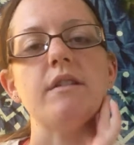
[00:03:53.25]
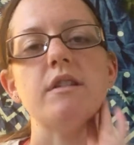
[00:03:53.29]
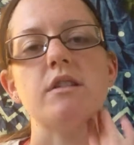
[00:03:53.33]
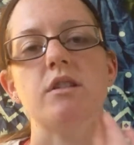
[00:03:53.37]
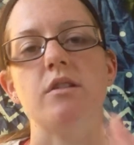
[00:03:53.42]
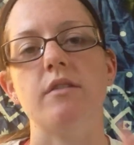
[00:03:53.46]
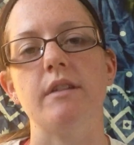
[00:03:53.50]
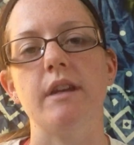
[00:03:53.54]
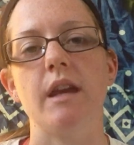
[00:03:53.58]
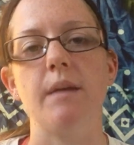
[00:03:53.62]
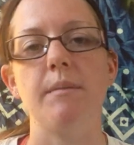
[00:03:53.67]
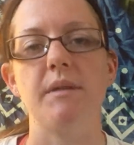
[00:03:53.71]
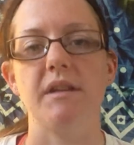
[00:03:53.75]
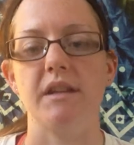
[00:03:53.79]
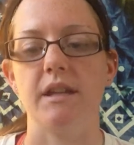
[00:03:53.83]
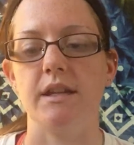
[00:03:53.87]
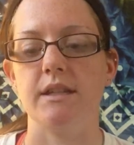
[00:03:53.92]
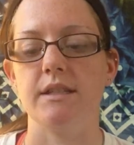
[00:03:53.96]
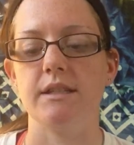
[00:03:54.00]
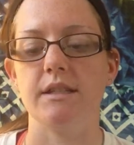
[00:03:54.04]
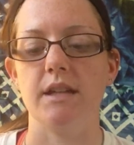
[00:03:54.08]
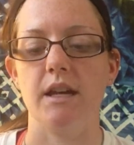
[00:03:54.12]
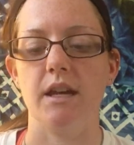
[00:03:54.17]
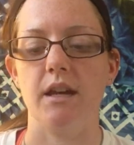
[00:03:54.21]
And so he gave me a
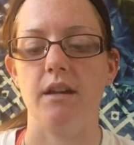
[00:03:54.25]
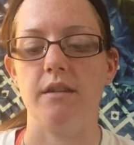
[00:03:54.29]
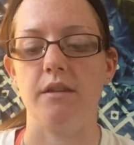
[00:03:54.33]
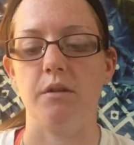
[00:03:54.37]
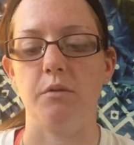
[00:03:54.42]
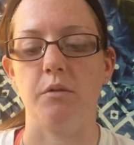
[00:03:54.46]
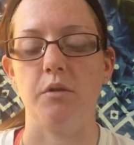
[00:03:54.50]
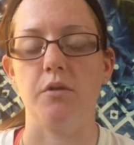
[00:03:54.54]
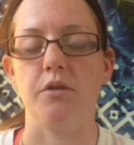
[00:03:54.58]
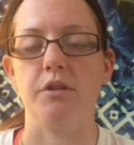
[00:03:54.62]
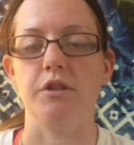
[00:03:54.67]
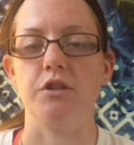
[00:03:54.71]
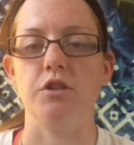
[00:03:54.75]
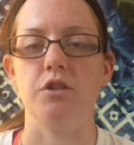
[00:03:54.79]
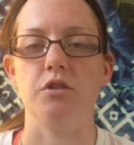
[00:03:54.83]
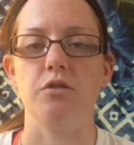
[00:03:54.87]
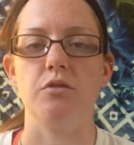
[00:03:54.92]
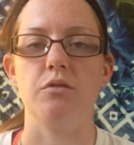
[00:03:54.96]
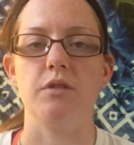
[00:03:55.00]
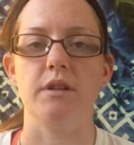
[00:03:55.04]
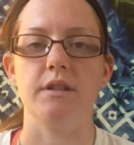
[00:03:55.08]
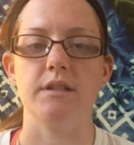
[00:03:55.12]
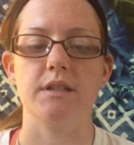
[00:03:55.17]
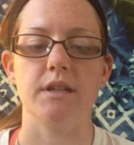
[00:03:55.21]
list, and there were only
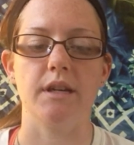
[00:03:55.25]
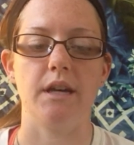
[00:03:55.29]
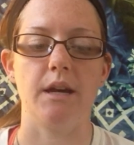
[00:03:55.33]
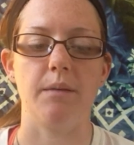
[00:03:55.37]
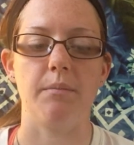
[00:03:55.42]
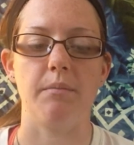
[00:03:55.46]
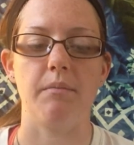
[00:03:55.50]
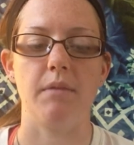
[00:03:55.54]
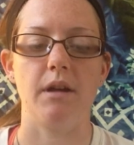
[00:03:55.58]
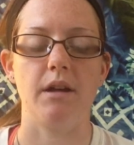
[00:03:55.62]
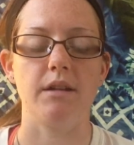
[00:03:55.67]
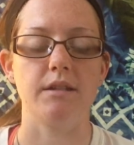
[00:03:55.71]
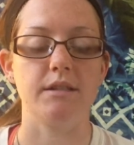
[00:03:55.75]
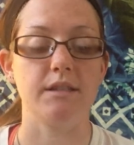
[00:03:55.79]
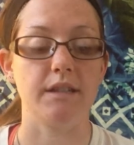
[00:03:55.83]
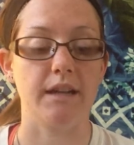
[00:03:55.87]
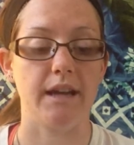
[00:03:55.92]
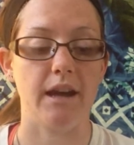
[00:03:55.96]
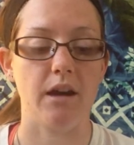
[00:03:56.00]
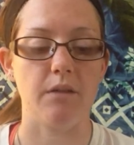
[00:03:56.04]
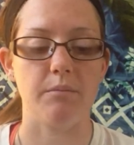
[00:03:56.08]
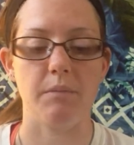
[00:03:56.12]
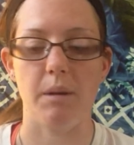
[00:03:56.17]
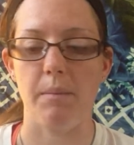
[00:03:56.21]
2 that
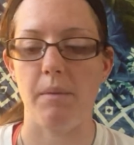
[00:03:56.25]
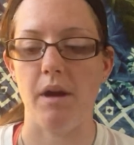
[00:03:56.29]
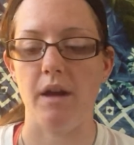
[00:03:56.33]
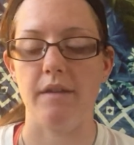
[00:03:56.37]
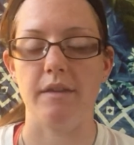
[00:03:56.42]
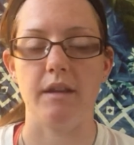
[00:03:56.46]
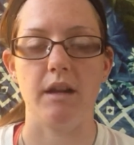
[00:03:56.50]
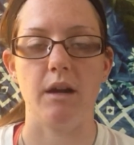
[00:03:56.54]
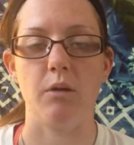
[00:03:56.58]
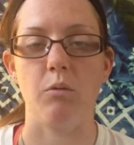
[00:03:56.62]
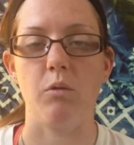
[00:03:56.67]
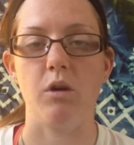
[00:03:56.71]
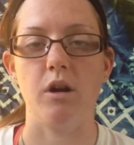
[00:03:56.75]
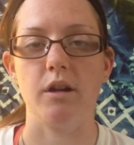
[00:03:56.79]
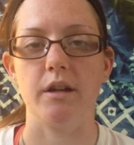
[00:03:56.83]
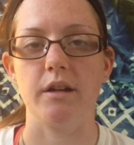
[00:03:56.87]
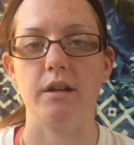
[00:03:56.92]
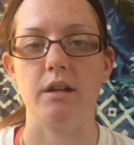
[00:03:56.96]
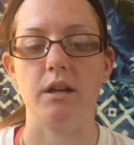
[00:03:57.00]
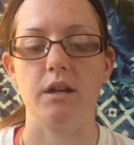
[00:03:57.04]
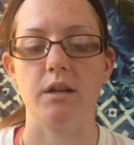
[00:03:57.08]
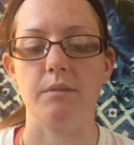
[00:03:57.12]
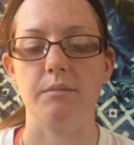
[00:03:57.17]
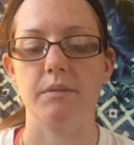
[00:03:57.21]
stuck out in my mind that I wanted
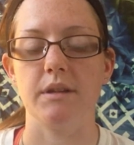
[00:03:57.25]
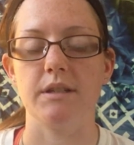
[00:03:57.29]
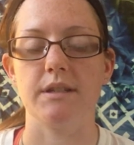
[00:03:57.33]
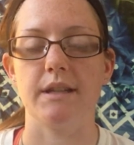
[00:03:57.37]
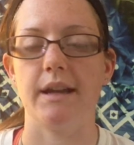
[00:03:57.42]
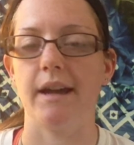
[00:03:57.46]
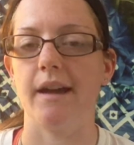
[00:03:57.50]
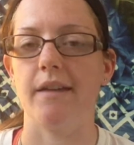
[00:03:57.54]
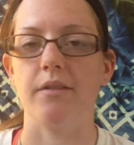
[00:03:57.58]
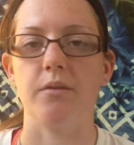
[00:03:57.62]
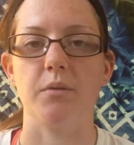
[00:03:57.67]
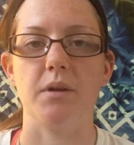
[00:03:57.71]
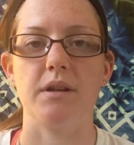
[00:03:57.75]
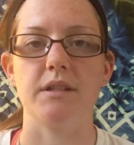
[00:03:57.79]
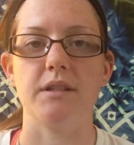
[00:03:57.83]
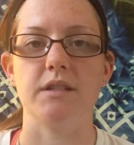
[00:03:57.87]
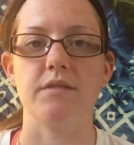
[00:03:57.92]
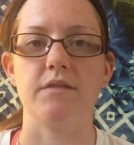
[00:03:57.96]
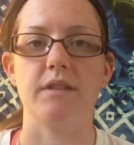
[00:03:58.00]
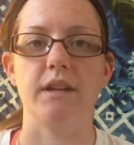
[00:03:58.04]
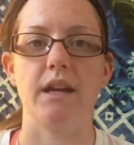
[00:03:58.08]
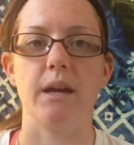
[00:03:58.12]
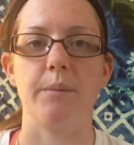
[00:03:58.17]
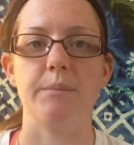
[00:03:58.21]
because I had the rest
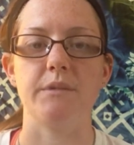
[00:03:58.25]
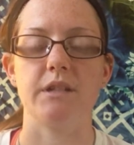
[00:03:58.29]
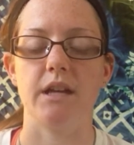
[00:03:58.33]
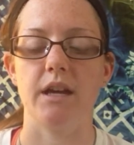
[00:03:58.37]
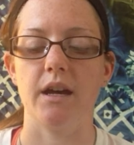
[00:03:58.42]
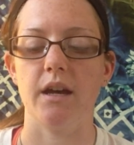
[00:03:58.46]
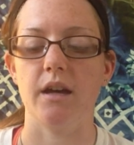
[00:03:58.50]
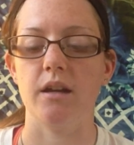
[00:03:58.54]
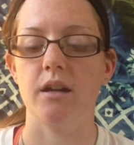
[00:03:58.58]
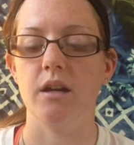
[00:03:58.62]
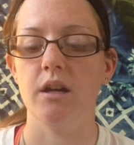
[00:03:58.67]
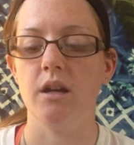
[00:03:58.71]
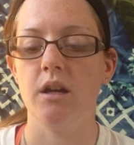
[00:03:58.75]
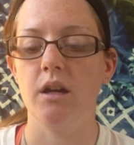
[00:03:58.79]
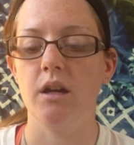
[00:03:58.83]
of the games he had.